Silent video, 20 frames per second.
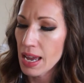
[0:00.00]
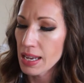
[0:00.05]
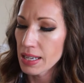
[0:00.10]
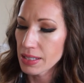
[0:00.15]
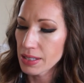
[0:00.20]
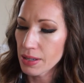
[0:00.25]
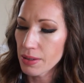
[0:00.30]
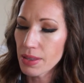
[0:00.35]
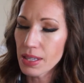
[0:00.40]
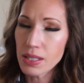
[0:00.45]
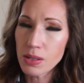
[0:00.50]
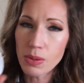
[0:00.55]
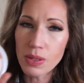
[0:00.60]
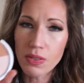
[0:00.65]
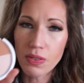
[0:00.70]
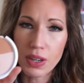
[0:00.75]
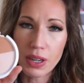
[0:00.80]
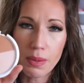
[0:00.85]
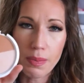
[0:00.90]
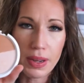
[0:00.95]
So this was
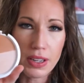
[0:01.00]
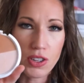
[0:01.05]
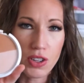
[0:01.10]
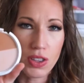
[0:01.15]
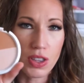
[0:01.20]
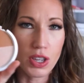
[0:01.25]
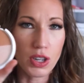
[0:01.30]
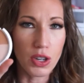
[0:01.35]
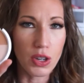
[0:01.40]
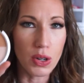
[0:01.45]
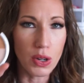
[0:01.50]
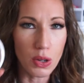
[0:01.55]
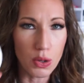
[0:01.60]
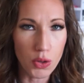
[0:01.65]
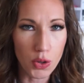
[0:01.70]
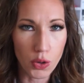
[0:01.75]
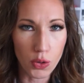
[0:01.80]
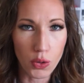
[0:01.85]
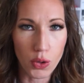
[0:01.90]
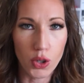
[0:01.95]
very much the
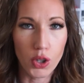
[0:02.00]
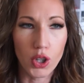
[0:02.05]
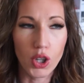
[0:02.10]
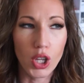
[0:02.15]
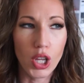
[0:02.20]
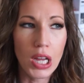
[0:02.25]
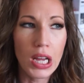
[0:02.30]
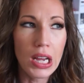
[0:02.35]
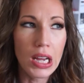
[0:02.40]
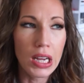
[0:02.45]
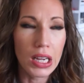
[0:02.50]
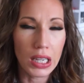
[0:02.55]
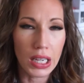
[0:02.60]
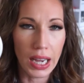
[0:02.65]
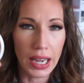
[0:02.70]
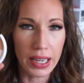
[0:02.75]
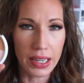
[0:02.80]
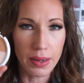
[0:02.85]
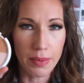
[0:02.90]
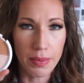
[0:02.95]
neutral
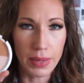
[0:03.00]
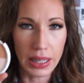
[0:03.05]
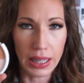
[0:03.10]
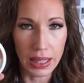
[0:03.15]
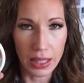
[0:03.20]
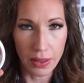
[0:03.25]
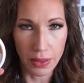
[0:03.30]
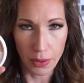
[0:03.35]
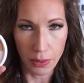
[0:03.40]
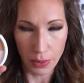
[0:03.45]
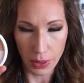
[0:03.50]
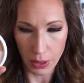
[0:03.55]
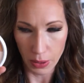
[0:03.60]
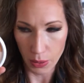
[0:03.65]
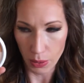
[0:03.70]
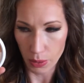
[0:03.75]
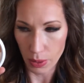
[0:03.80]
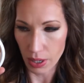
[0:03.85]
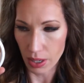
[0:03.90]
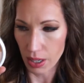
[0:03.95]
kind of middle of the
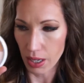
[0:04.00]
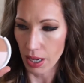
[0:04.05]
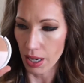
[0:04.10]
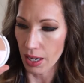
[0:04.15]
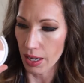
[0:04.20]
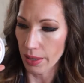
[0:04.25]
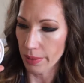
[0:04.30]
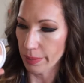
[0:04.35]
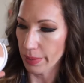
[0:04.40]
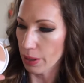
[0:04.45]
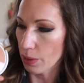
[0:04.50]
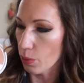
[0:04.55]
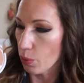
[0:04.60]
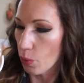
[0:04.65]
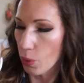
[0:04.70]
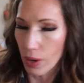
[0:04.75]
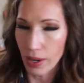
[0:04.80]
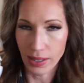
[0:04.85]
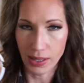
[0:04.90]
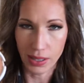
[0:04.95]
road
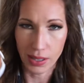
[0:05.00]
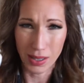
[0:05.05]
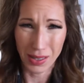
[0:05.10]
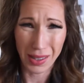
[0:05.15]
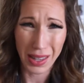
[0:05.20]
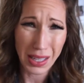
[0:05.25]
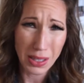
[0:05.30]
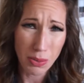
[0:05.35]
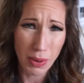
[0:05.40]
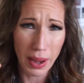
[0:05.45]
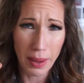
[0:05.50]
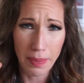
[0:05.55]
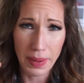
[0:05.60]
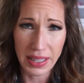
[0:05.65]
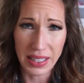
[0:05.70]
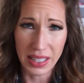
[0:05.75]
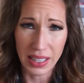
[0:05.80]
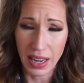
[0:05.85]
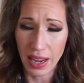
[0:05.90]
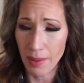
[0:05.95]
one. So that's why I
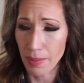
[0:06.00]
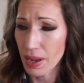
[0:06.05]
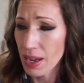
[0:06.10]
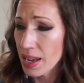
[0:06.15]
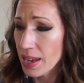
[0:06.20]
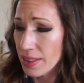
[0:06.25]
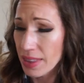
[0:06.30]
picked it up.